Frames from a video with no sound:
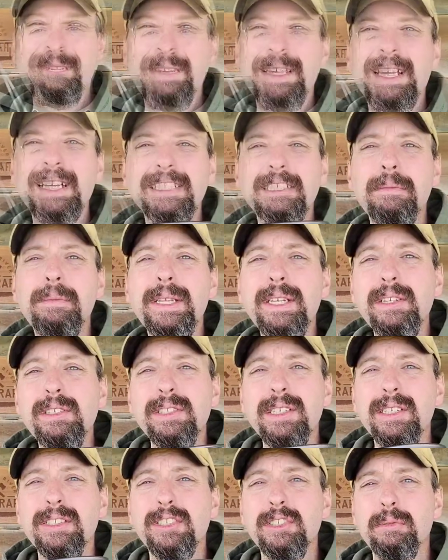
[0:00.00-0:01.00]
Because I've been
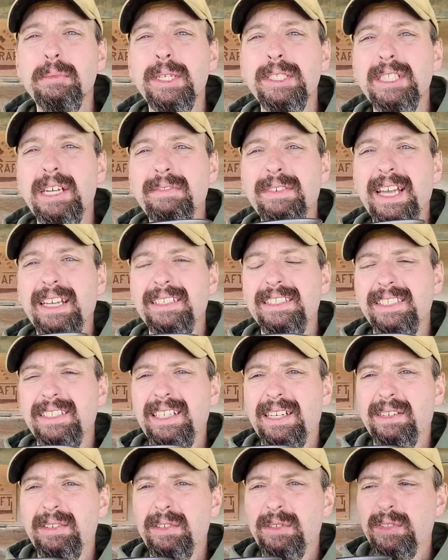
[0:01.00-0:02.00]
using this so much, I've got this
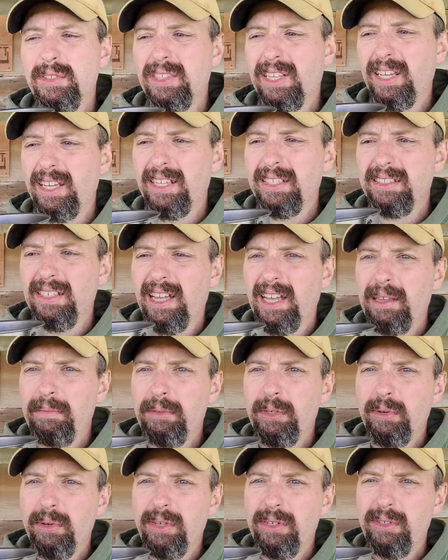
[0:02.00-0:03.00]
down to science. I'm
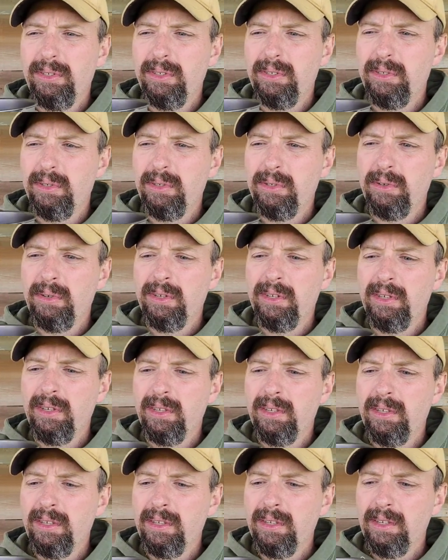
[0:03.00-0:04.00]
going to
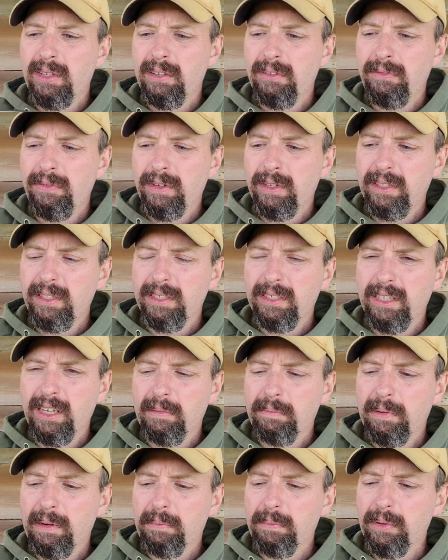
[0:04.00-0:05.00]
fill this
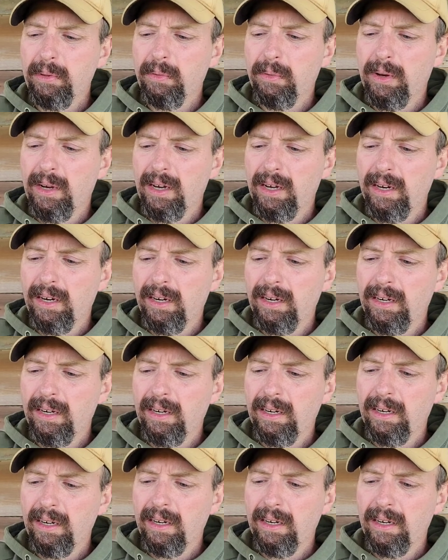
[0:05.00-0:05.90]
cup up with water.